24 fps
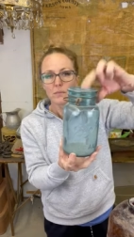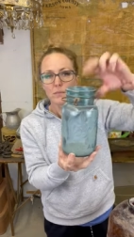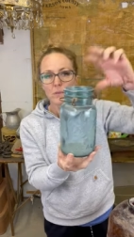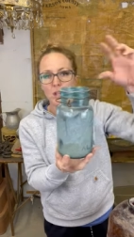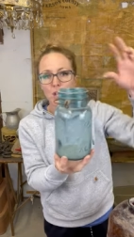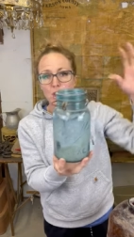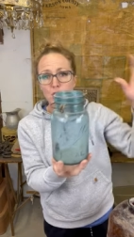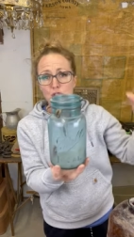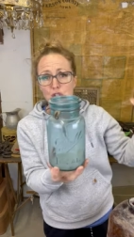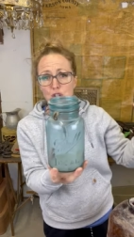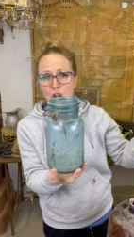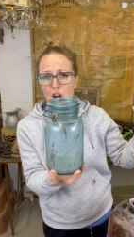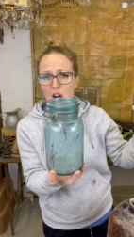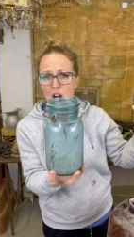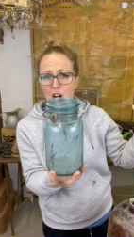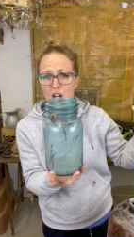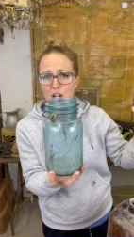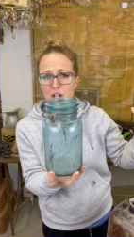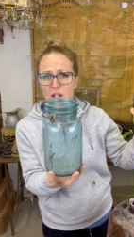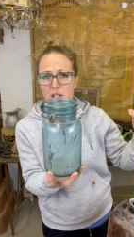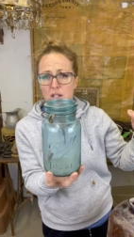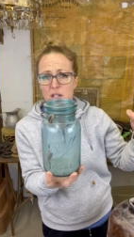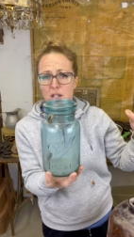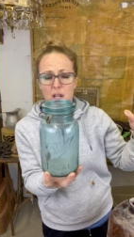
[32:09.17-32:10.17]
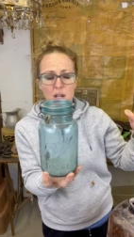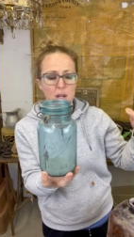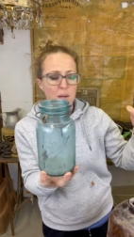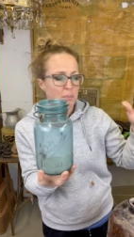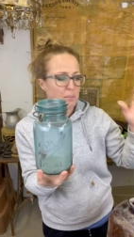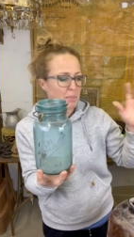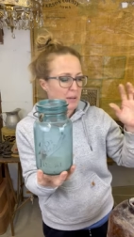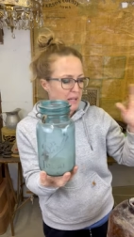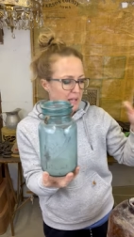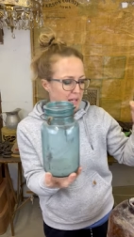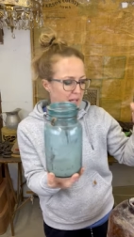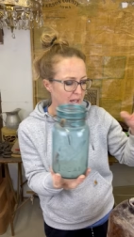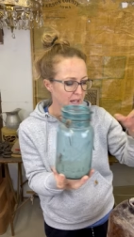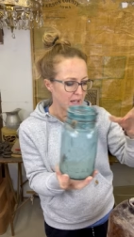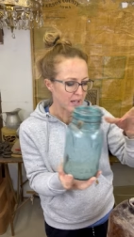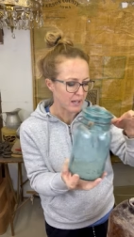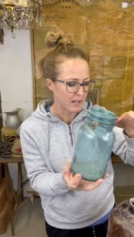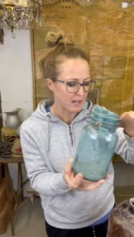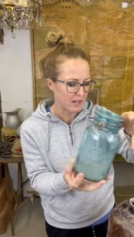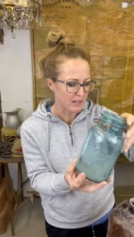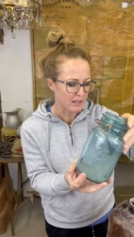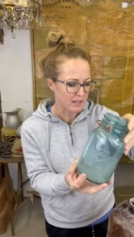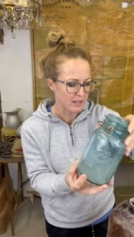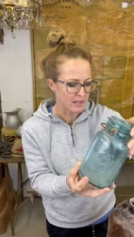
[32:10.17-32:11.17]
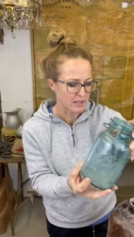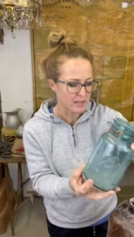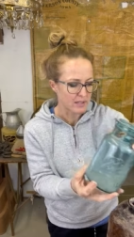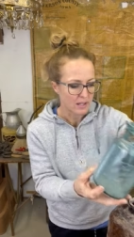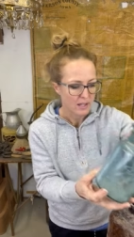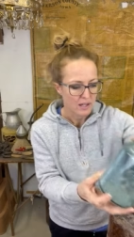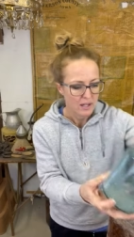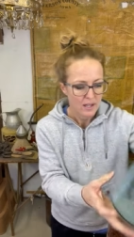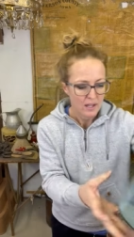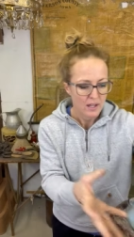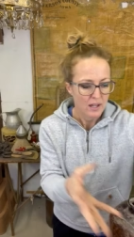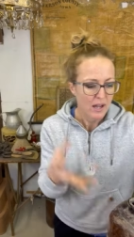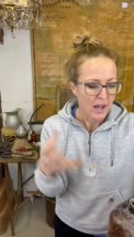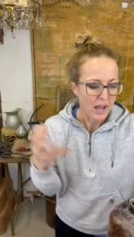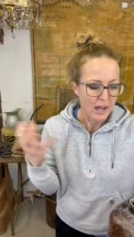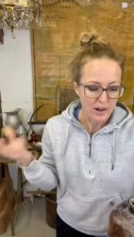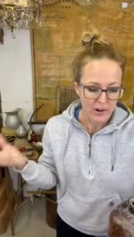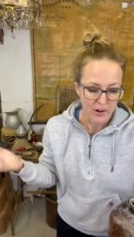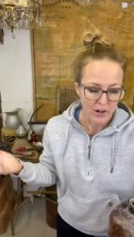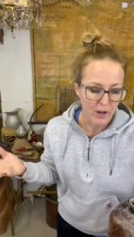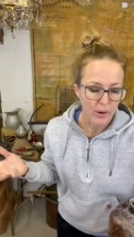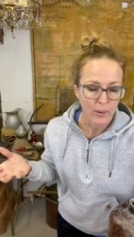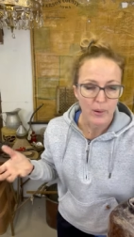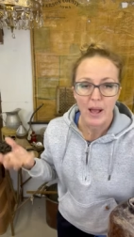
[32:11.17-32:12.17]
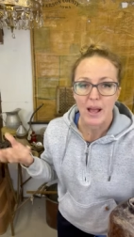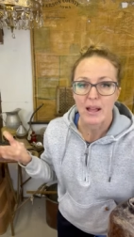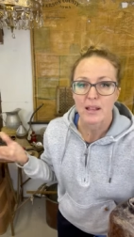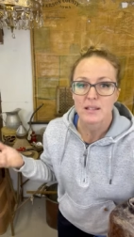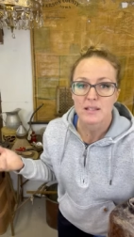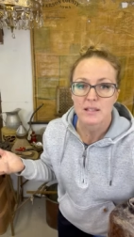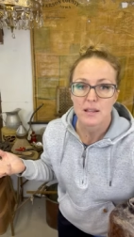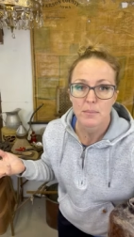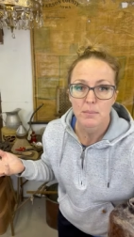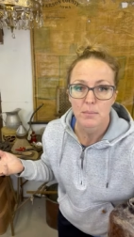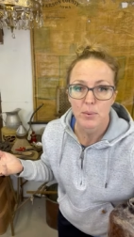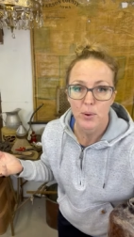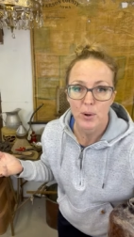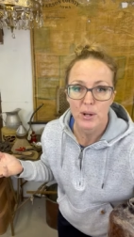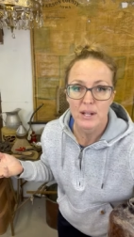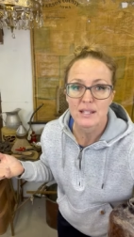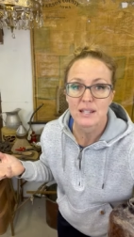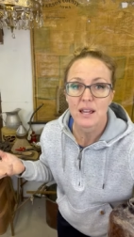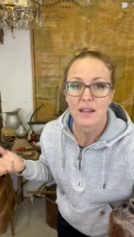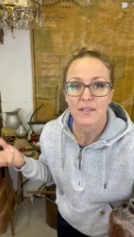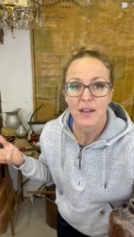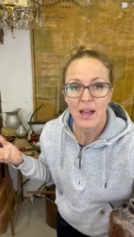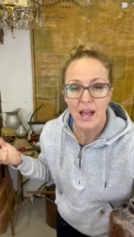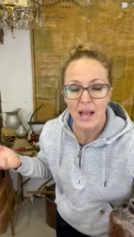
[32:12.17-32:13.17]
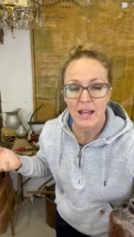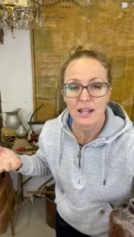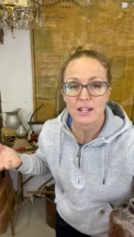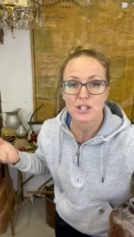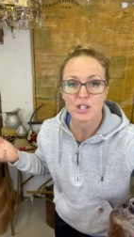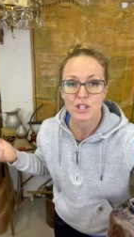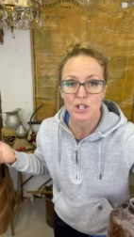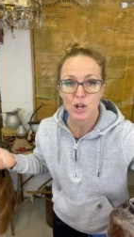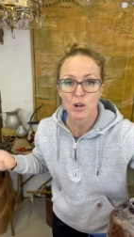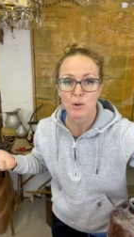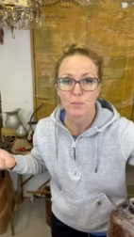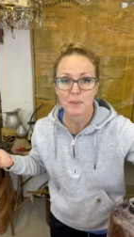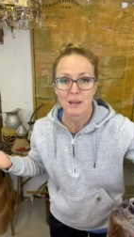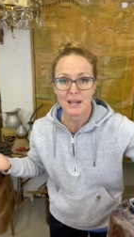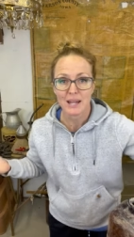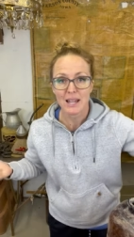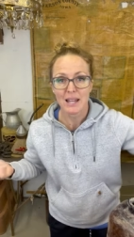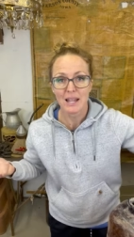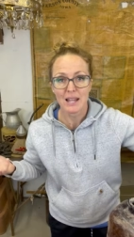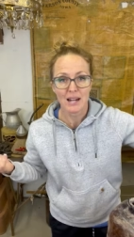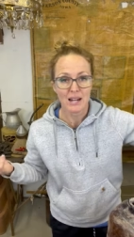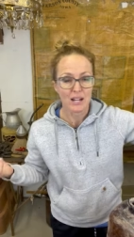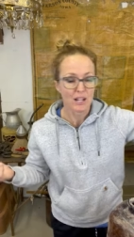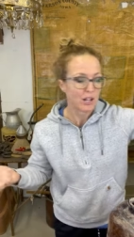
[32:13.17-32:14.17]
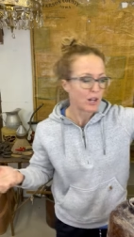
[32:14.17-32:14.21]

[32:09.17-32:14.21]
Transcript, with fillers: jars because, I don't know, at some points I've had so many, and I know